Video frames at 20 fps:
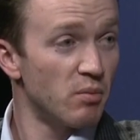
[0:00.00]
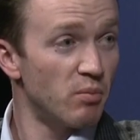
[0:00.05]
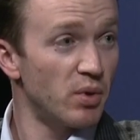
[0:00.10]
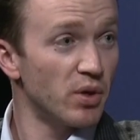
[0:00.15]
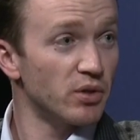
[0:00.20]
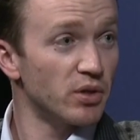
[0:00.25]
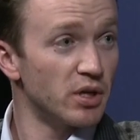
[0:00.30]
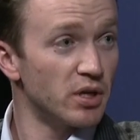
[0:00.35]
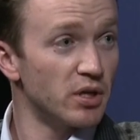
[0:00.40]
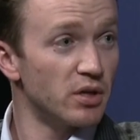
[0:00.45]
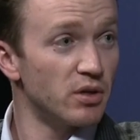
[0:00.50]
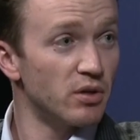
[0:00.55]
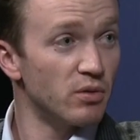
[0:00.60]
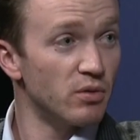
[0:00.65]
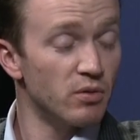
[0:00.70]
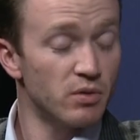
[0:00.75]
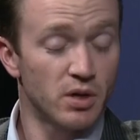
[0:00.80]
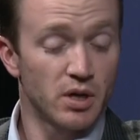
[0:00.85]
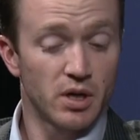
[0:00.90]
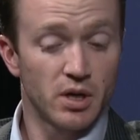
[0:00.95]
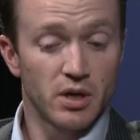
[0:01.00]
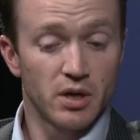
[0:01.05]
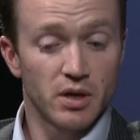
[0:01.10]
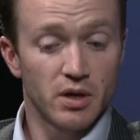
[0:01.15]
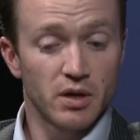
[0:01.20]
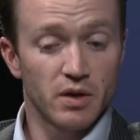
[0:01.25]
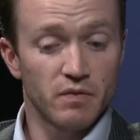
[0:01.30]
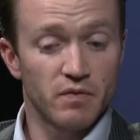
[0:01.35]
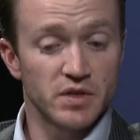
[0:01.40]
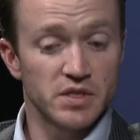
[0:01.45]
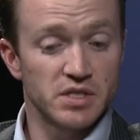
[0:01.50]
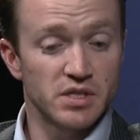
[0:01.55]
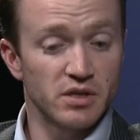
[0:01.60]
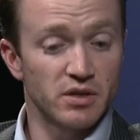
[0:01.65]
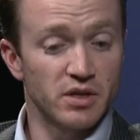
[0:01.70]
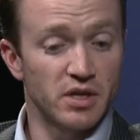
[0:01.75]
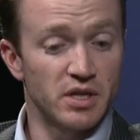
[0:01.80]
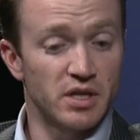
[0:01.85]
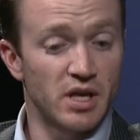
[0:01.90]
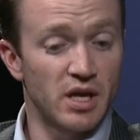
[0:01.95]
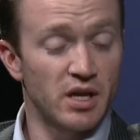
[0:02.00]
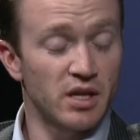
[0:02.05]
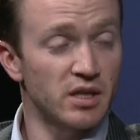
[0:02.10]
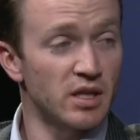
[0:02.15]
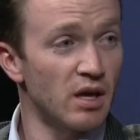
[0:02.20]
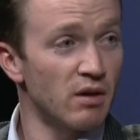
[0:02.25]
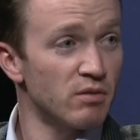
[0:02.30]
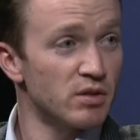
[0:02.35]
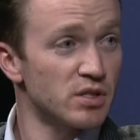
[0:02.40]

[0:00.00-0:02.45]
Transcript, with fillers: building a new facility then, and that